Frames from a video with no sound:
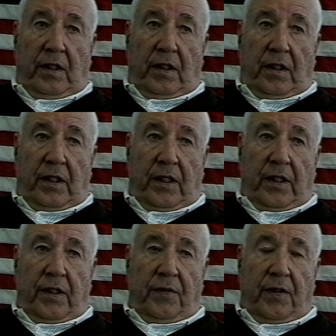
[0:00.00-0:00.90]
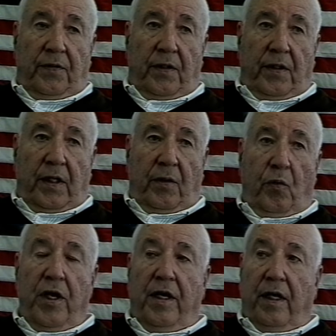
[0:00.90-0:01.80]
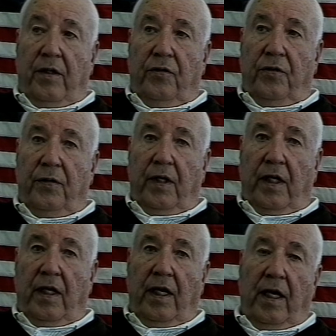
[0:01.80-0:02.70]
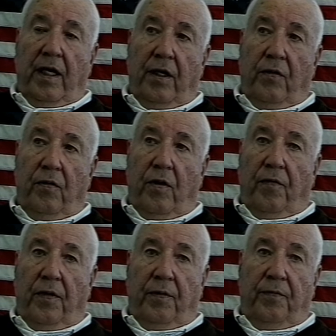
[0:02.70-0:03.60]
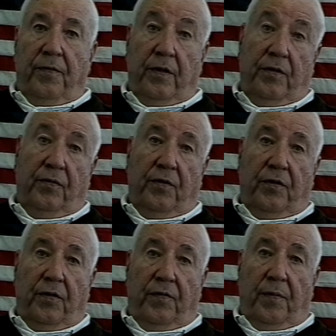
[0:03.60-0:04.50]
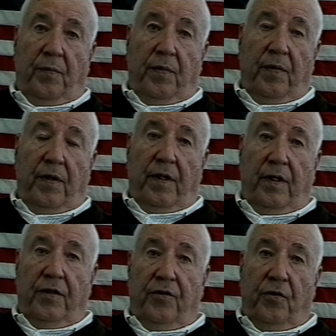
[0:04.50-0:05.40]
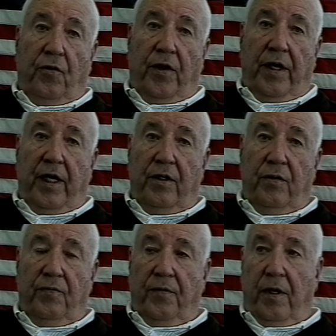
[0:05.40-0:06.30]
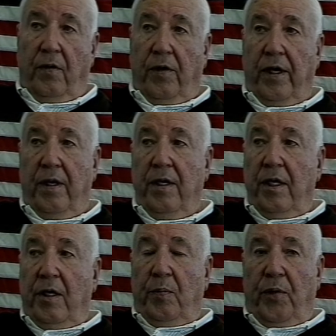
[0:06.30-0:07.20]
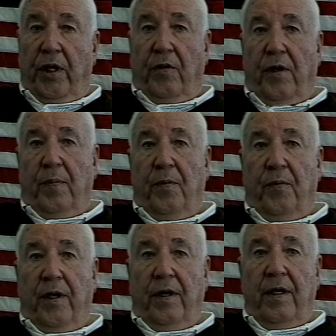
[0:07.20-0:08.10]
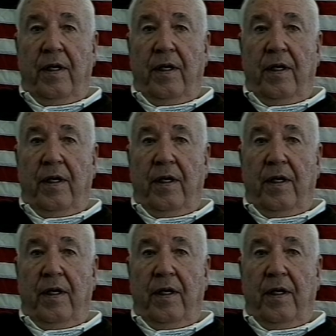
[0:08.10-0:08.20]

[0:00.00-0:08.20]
uh, on weekends, and then I could go over and Phyllis was over in Astoria, not too far away, and pick her up, and we'd